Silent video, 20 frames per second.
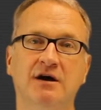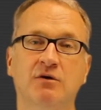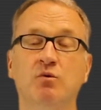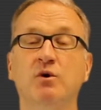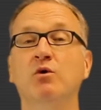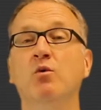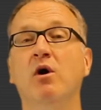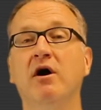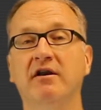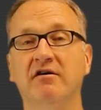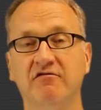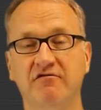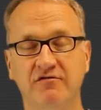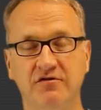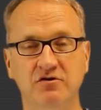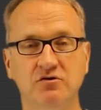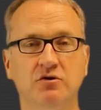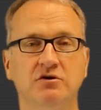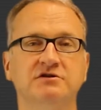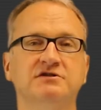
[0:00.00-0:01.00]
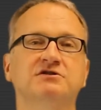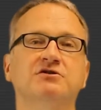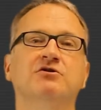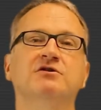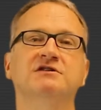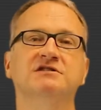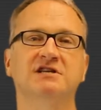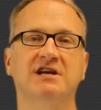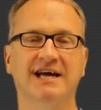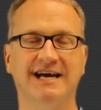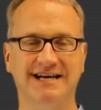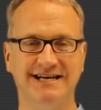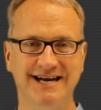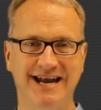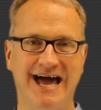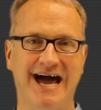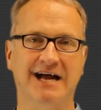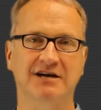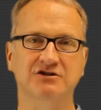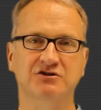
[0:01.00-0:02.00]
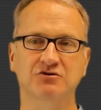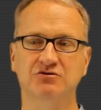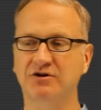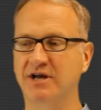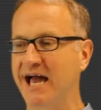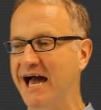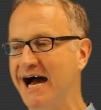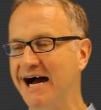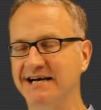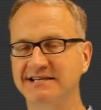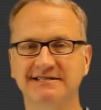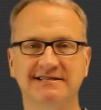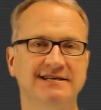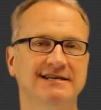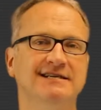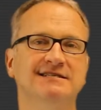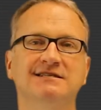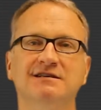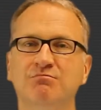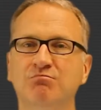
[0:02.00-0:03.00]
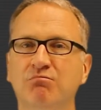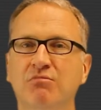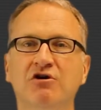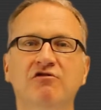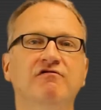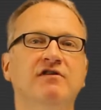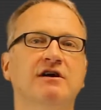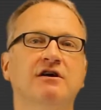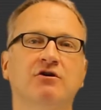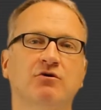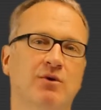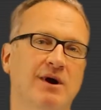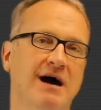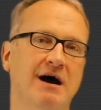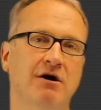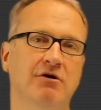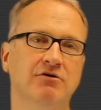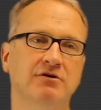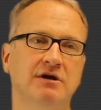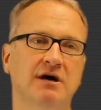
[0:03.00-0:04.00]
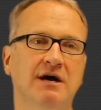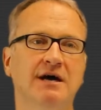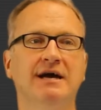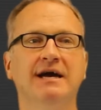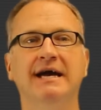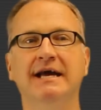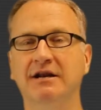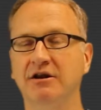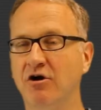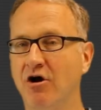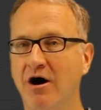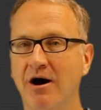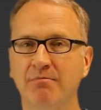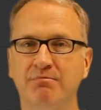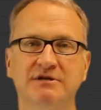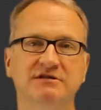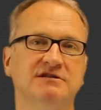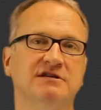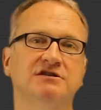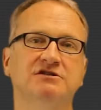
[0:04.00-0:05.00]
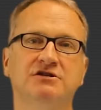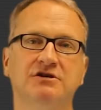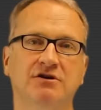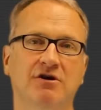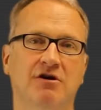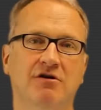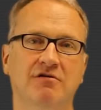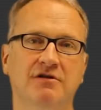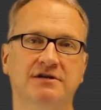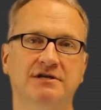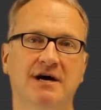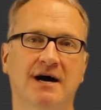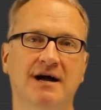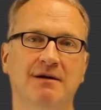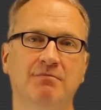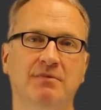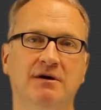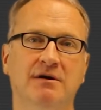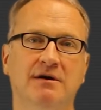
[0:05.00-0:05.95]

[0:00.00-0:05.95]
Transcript: We want a fuel source like natural gas that isn't moving around in composition all the time.